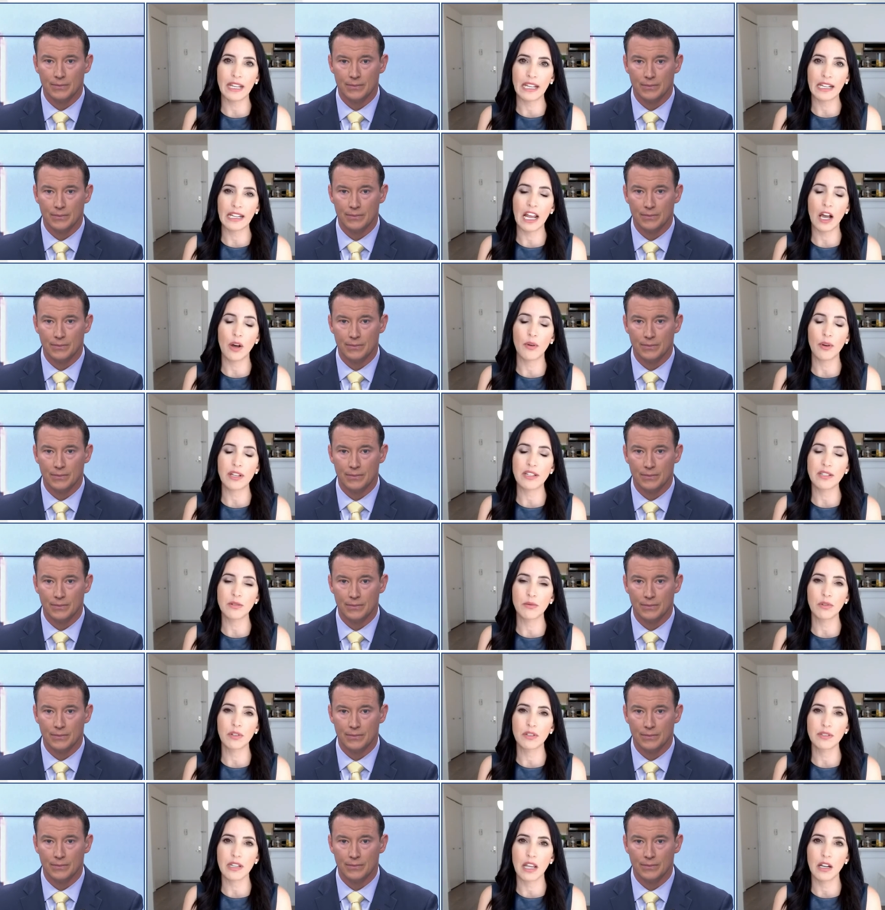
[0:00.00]
Speaker 1: now
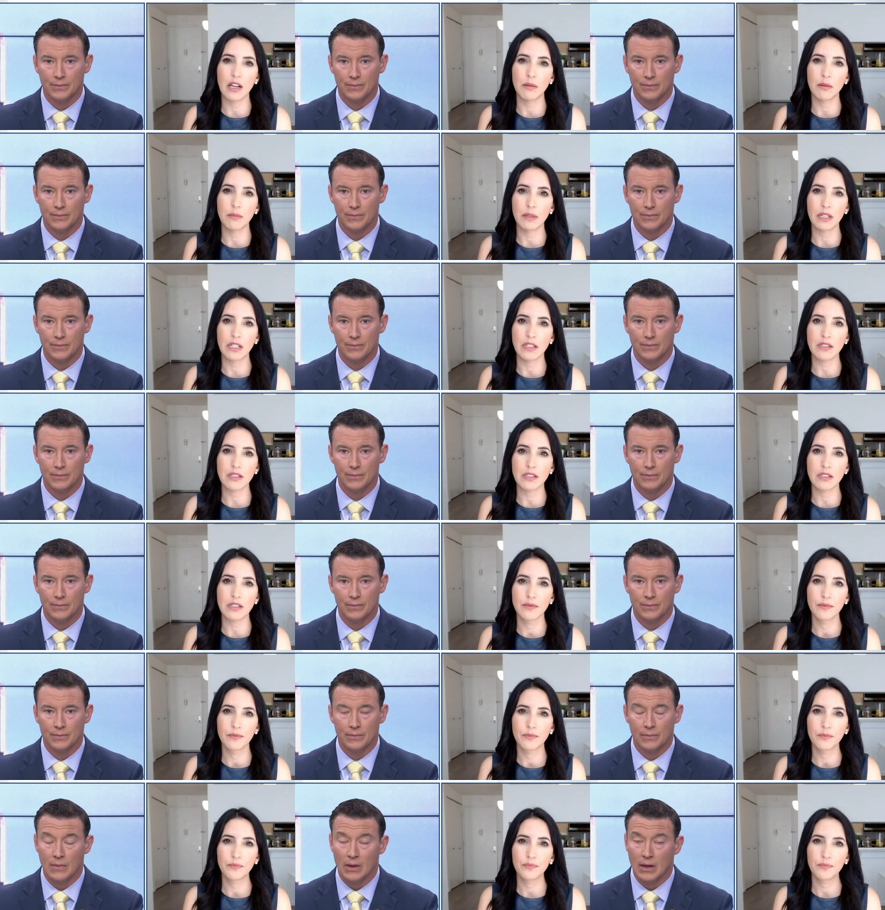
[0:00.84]
Israel's enemies.
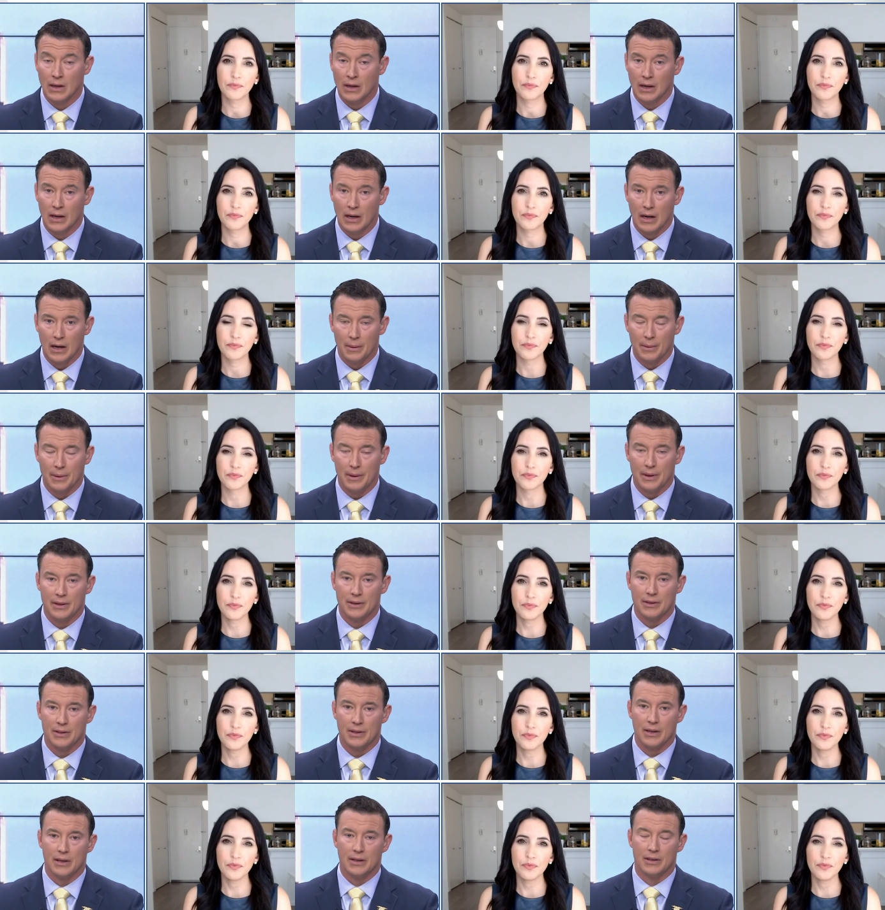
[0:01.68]
Speaker 2: I mean,
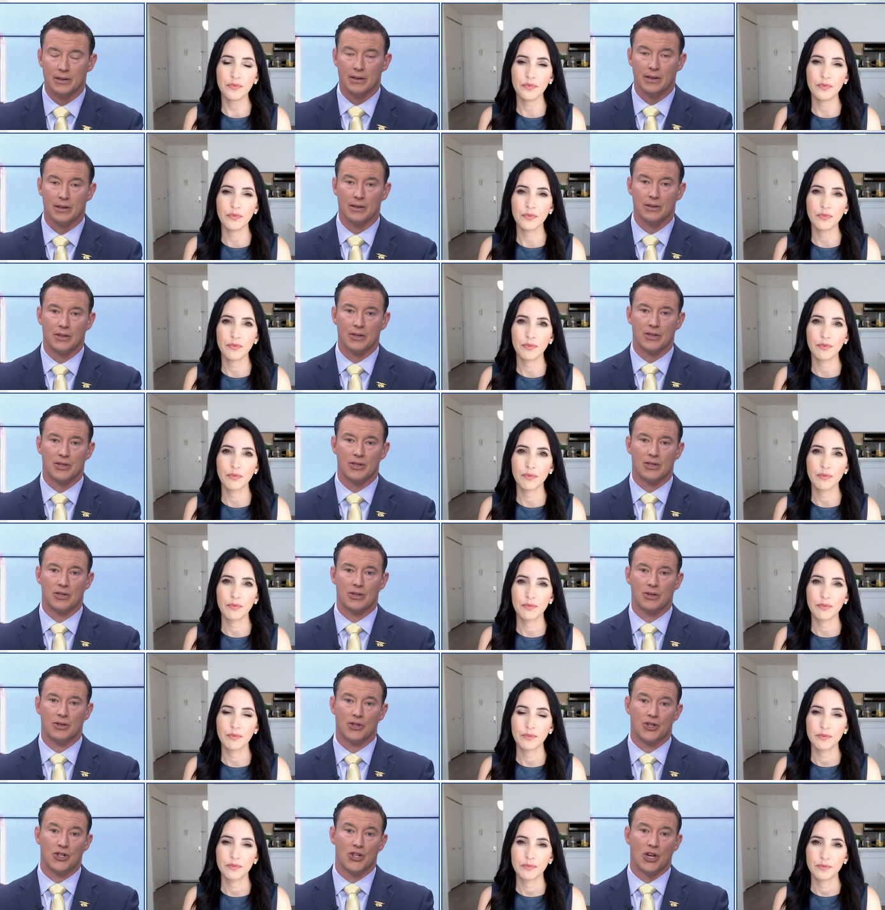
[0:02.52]
it's, it's, it's a
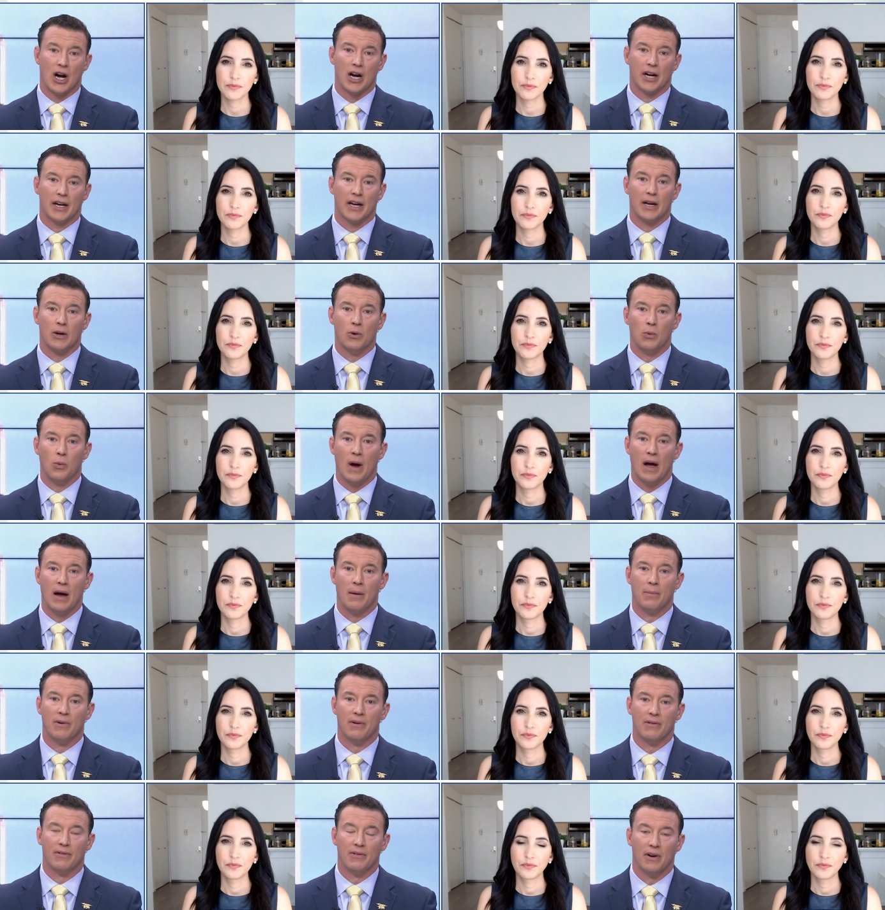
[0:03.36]
shocking web
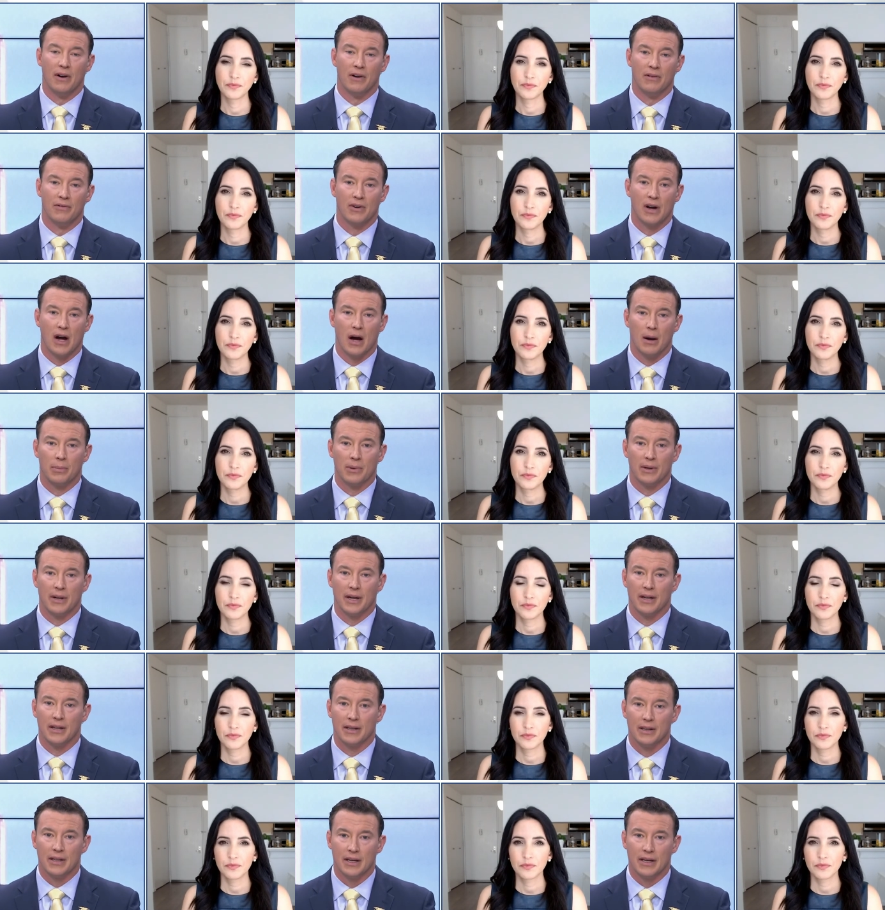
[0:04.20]
of, of
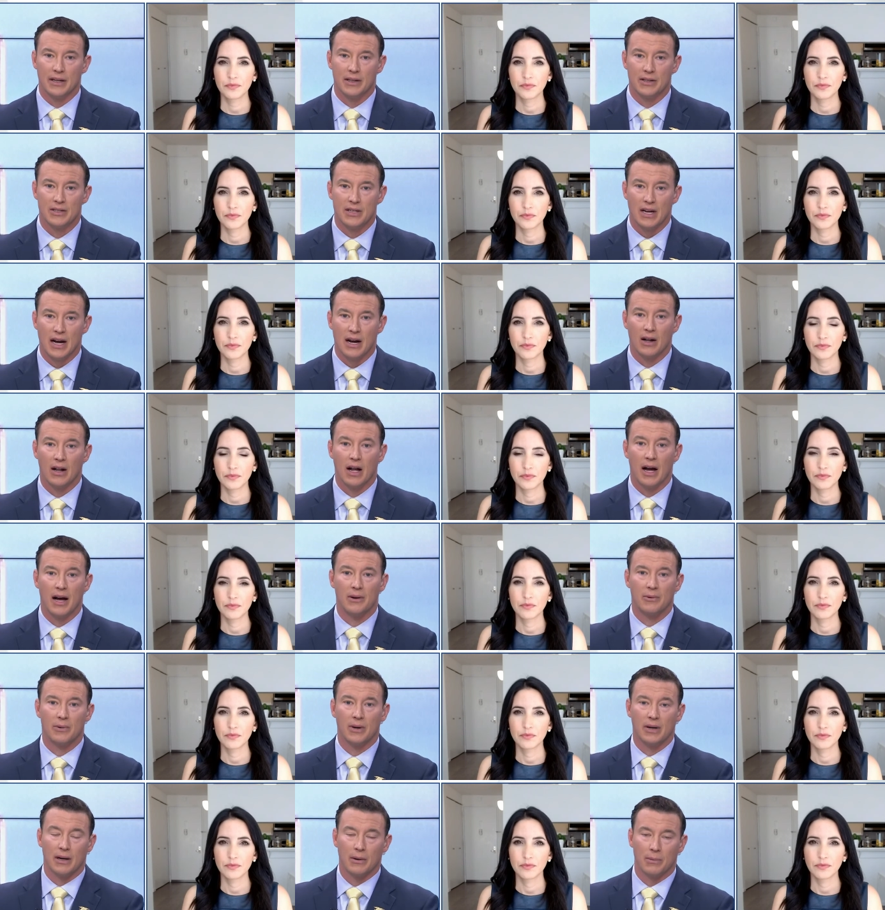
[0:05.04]
complicated things. Tal
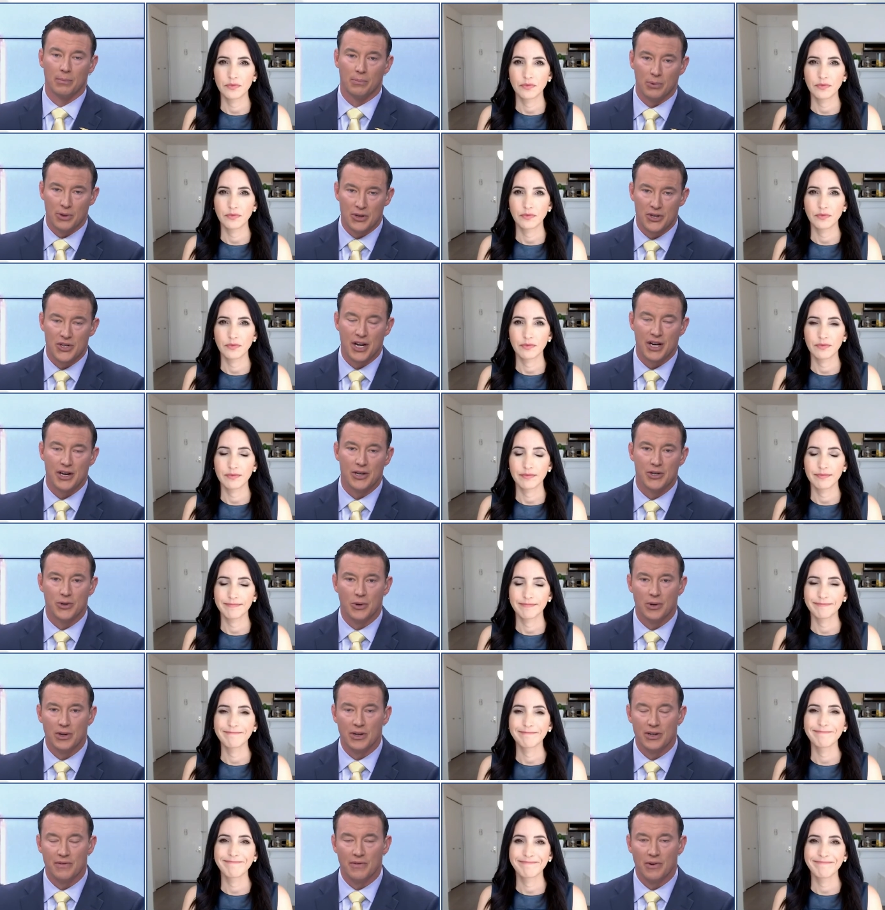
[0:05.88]
Heinrich, appreciate you
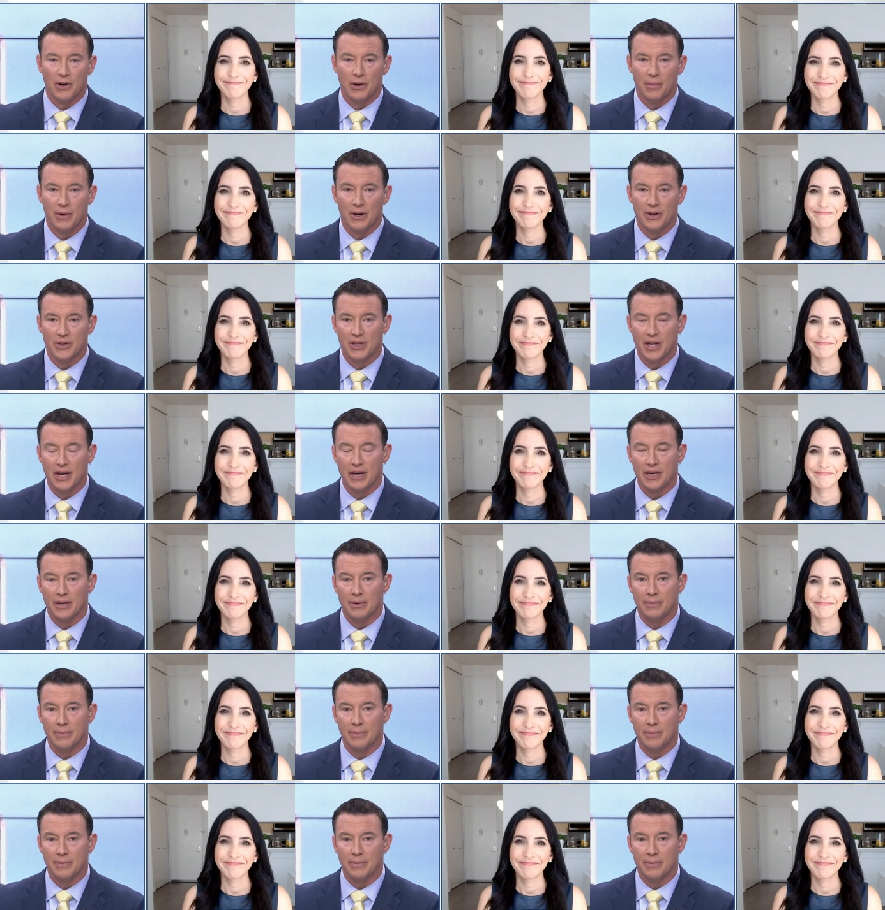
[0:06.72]
joining us very much. Thank you.